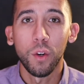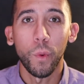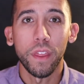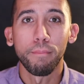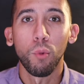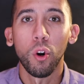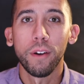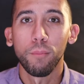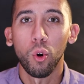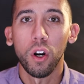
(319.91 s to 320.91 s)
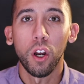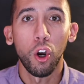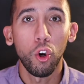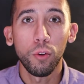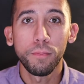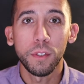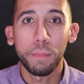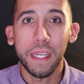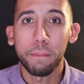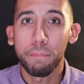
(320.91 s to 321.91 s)
with more and more homes
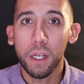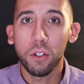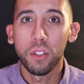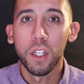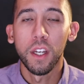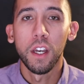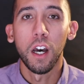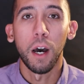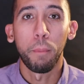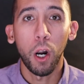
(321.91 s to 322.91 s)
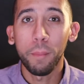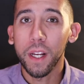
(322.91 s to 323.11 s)
being built, apartment